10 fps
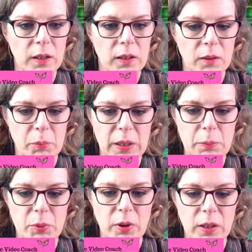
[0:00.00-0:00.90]
that
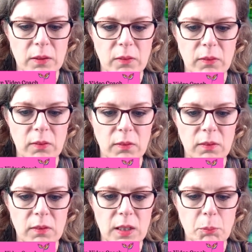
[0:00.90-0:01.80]
people can
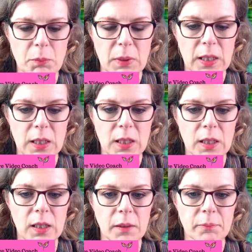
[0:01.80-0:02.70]
see
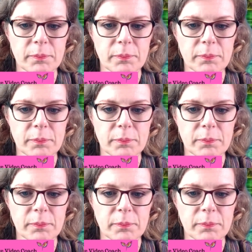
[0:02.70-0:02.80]
me.